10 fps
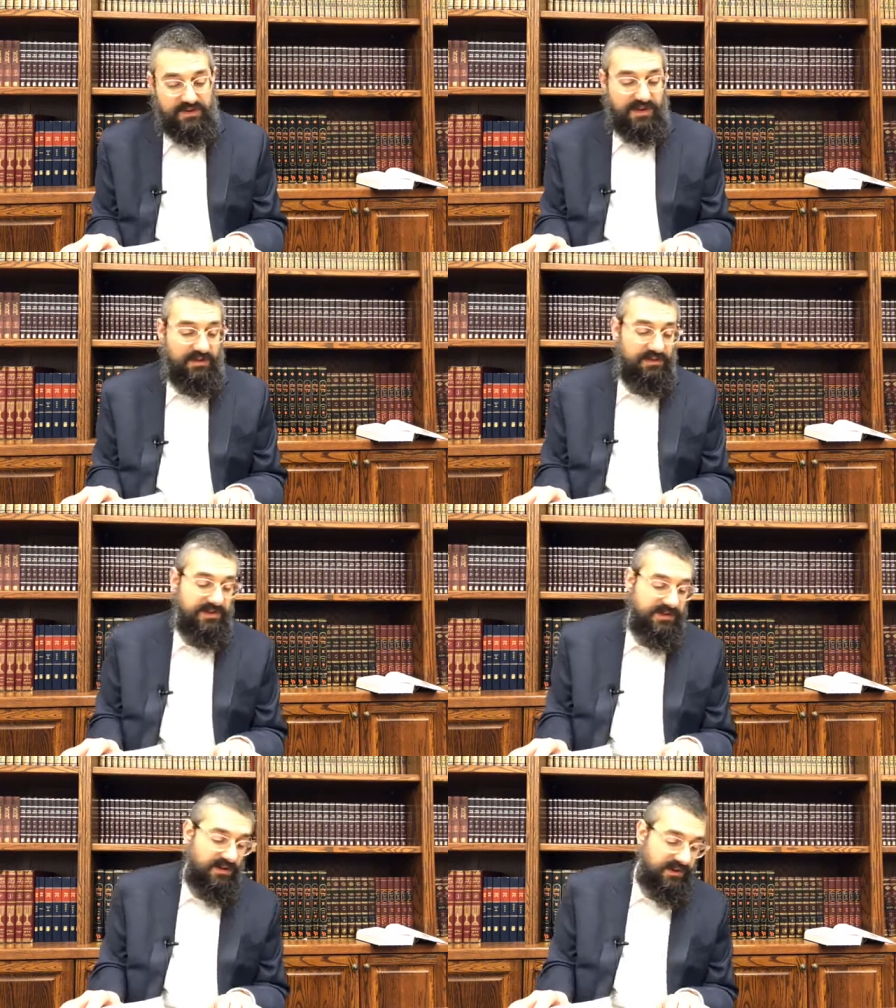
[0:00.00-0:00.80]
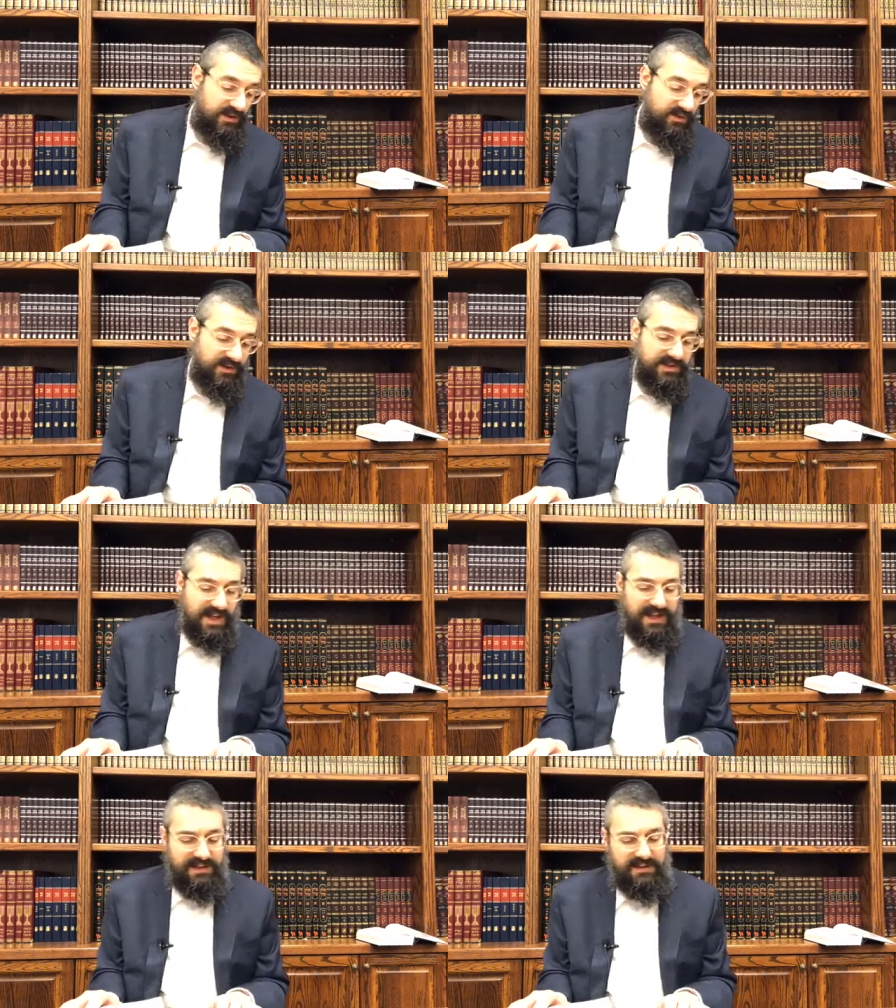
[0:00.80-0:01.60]
So the Zohar, the Yanuka
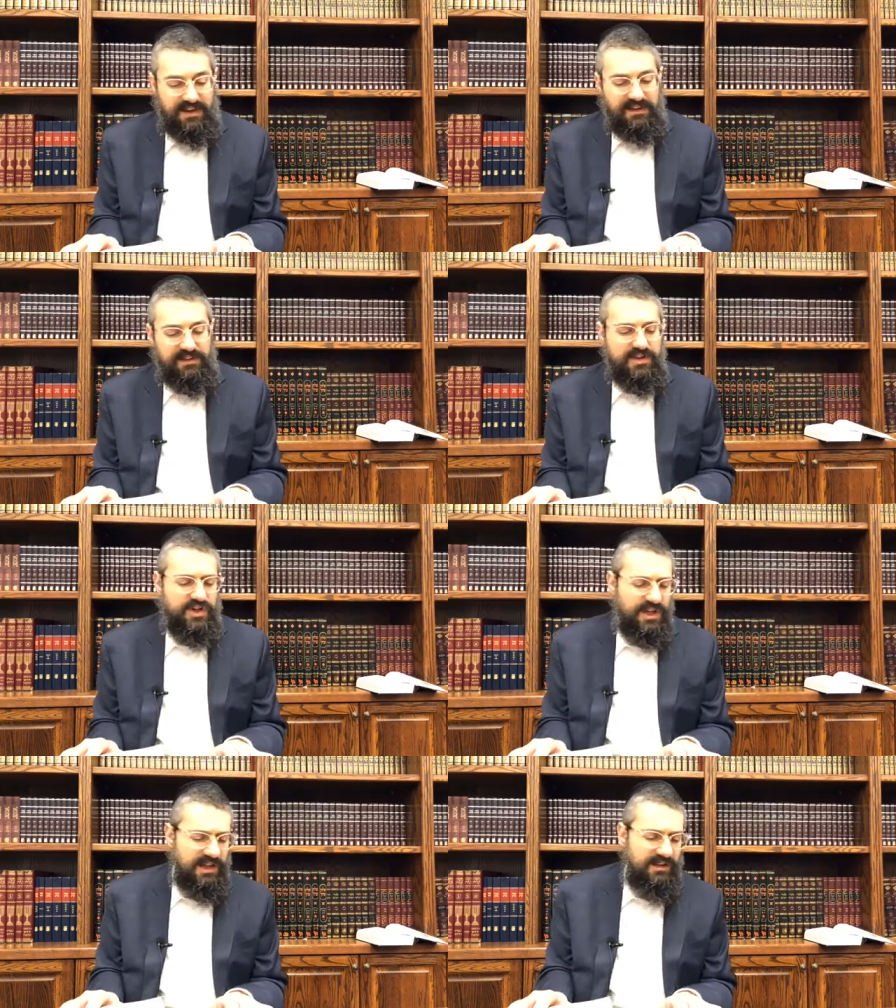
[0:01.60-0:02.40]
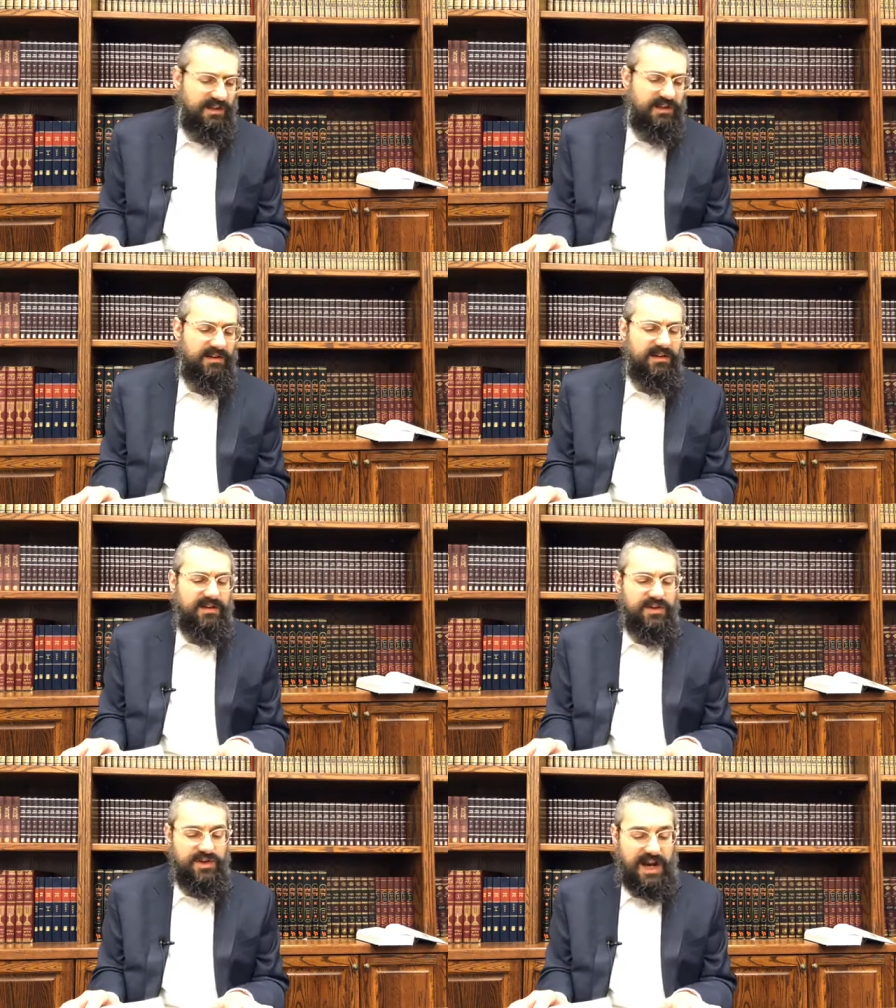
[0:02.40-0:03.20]
said, the Shekhinta
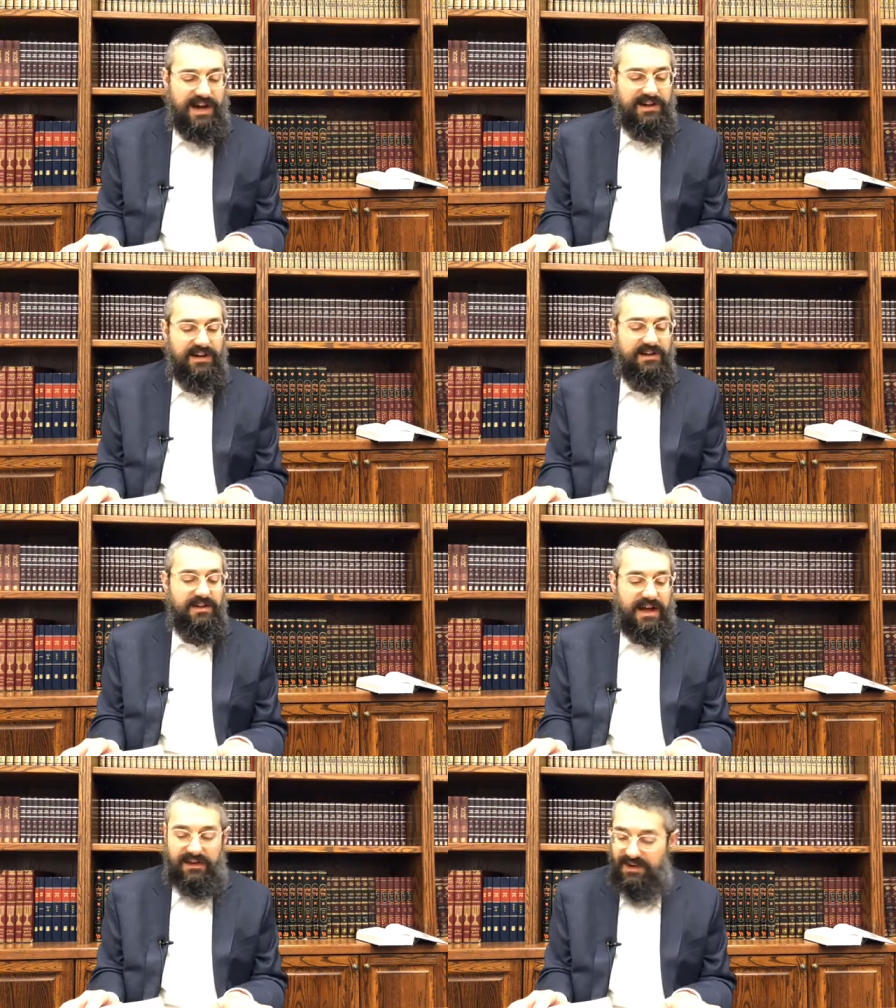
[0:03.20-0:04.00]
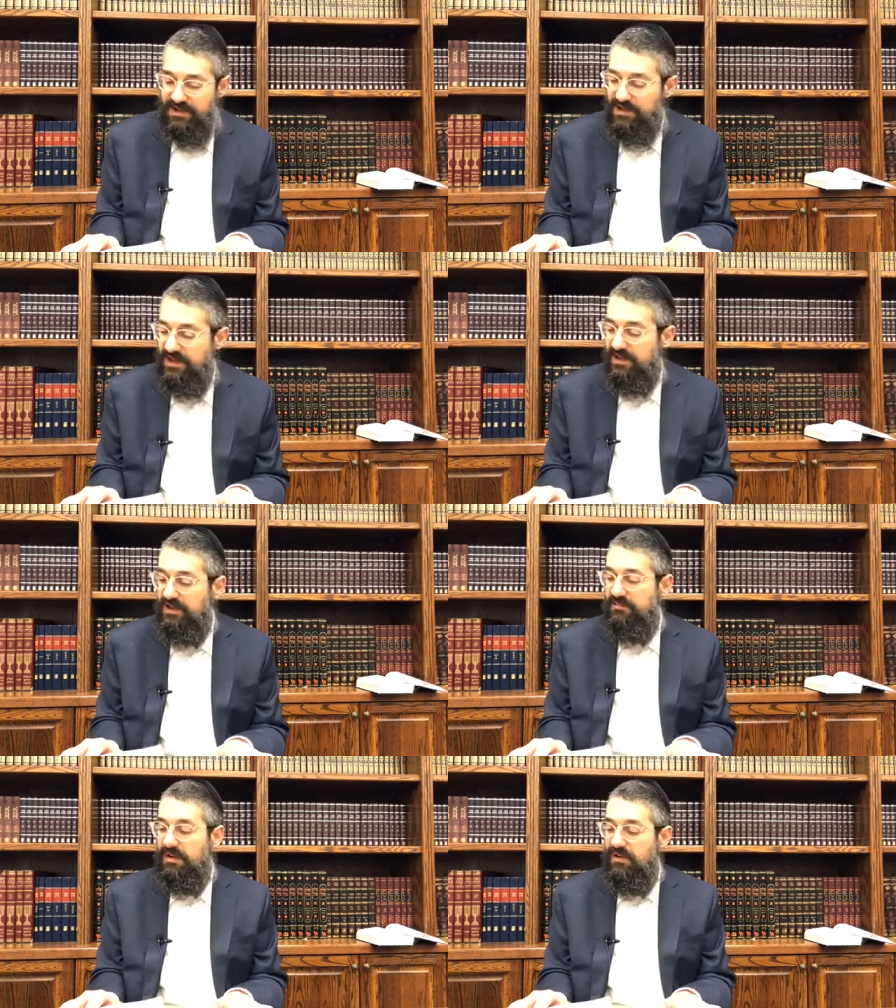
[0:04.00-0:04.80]
Sharia Areshe,
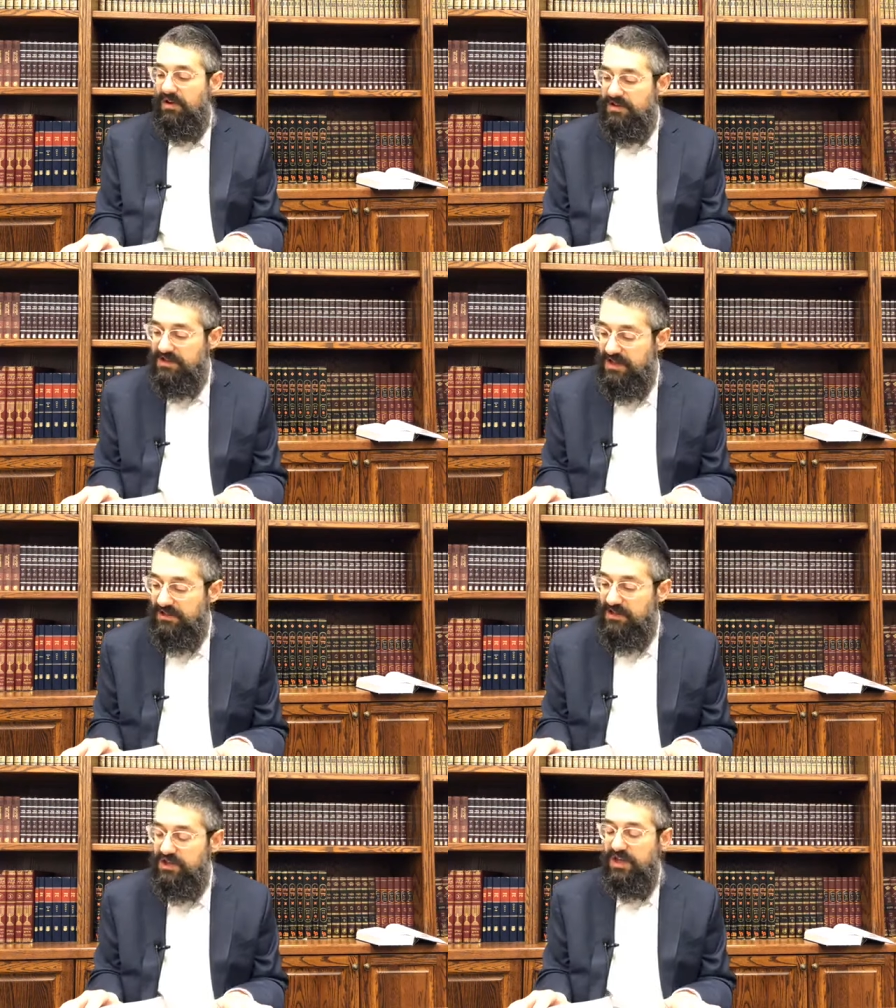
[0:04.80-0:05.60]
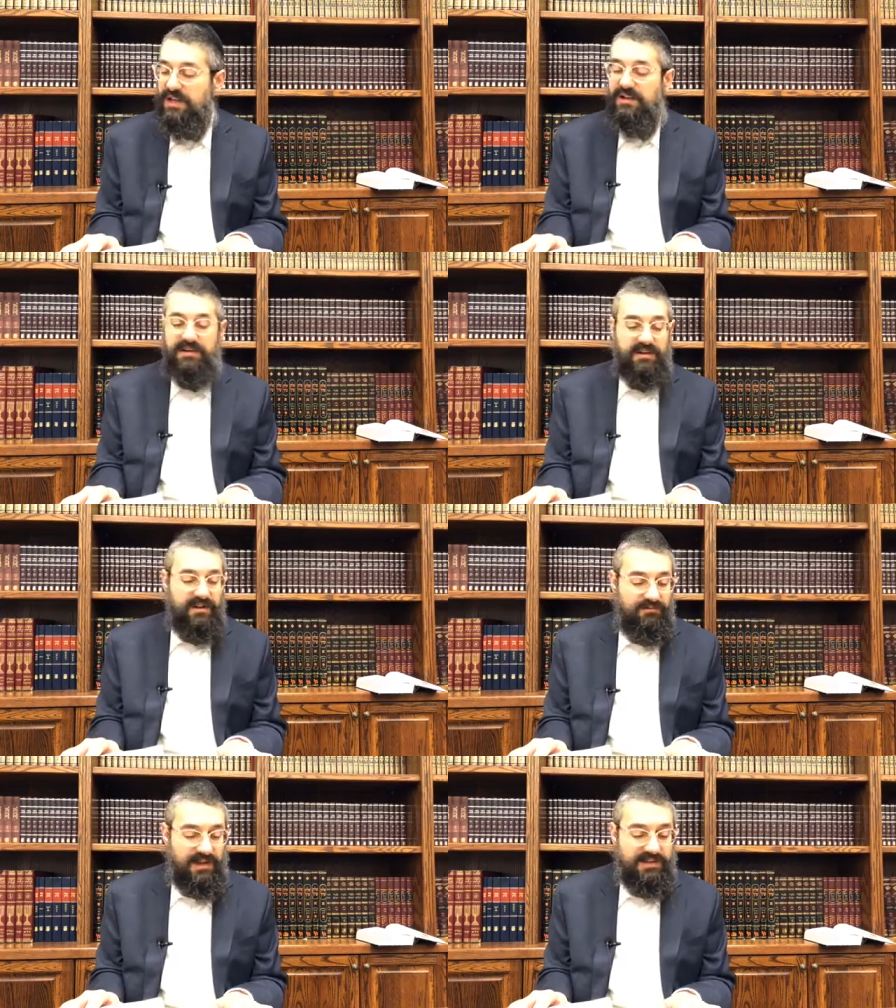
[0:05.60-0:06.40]
because the Shechina
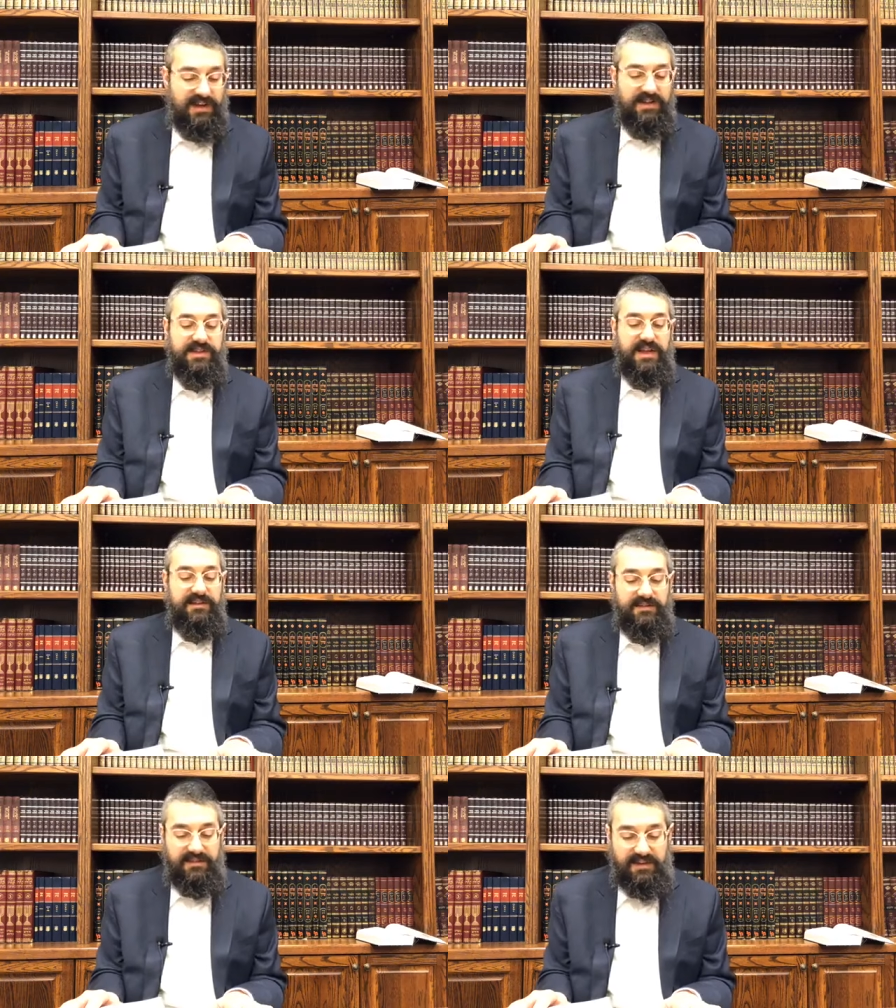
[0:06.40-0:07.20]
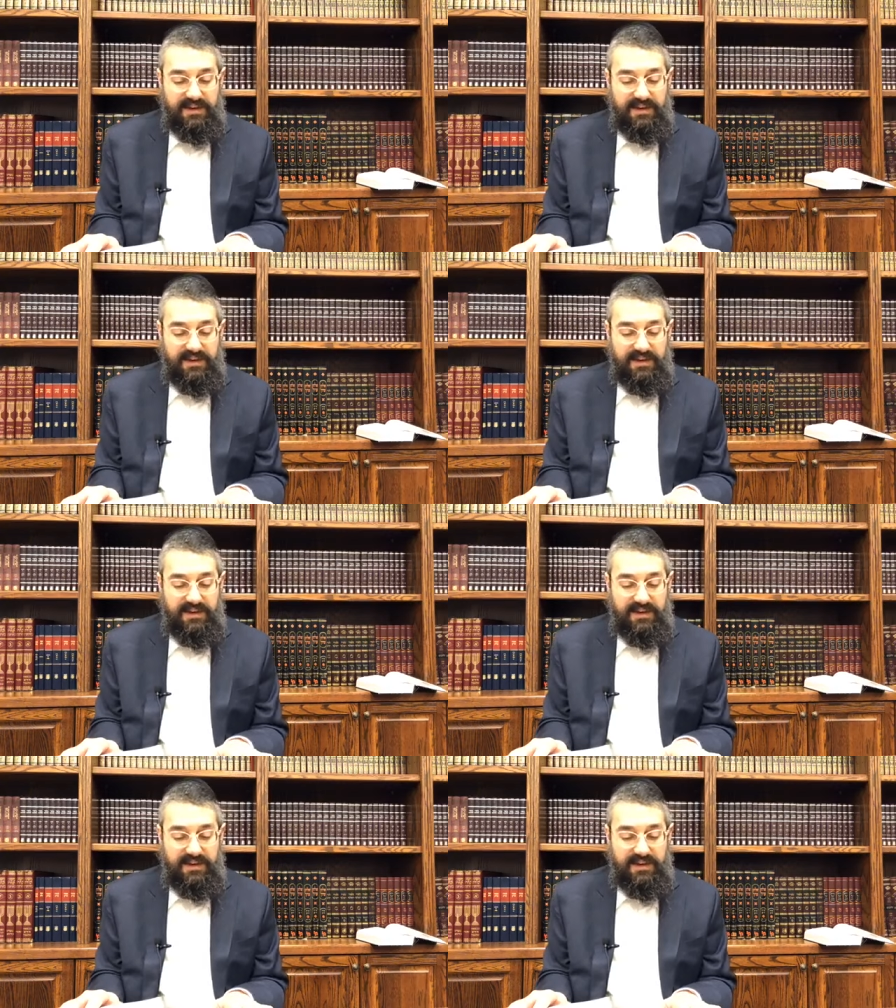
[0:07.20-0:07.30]
rests on his head